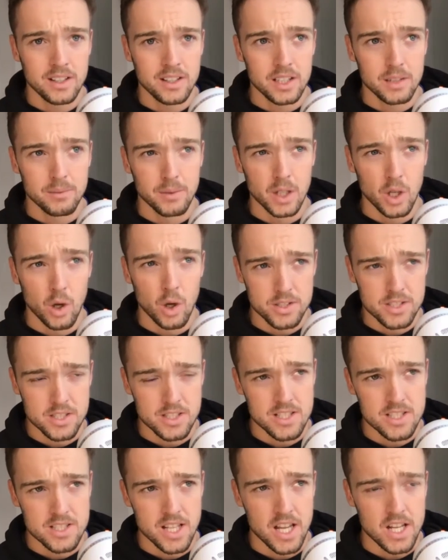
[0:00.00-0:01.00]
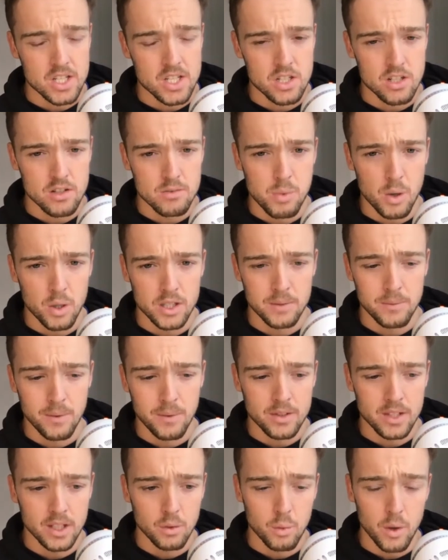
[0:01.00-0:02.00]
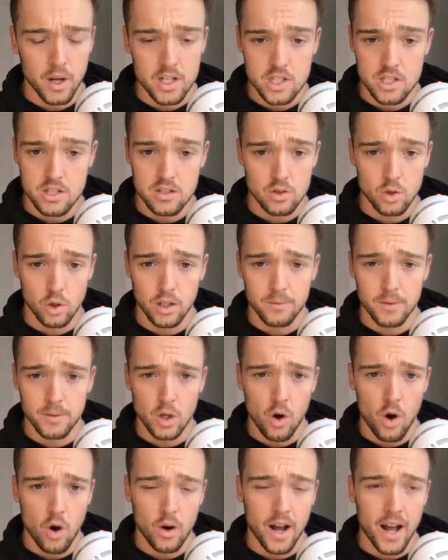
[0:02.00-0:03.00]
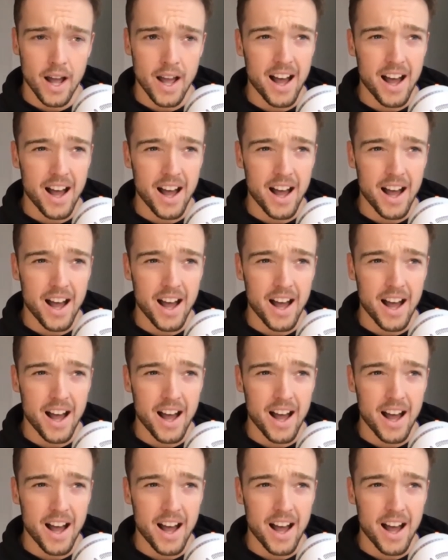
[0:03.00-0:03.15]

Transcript: the monotonous nature of bodybuilding, which, don't get me wrong,